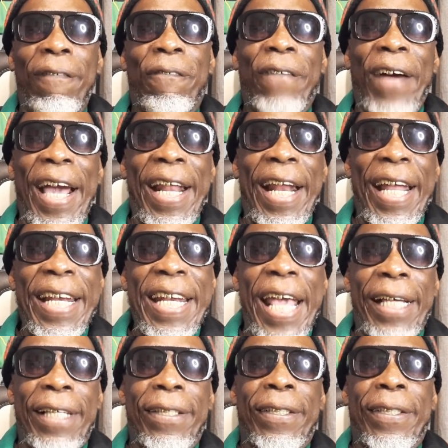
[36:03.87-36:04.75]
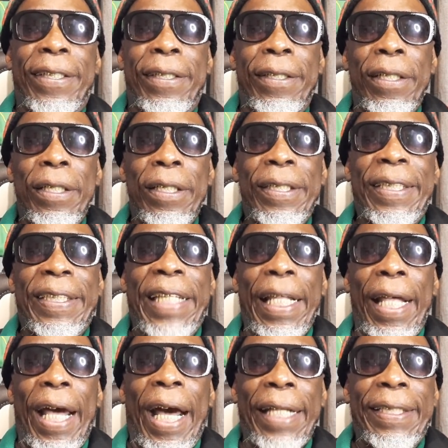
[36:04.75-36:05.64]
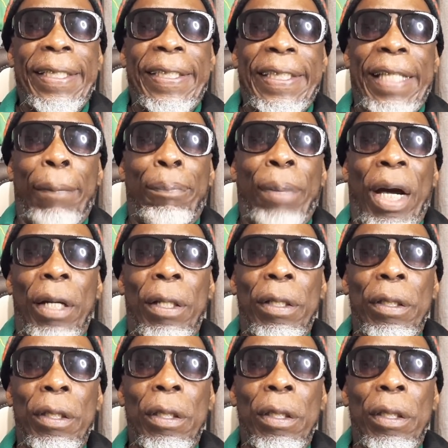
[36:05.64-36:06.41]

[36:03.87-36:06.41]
find a next stepper.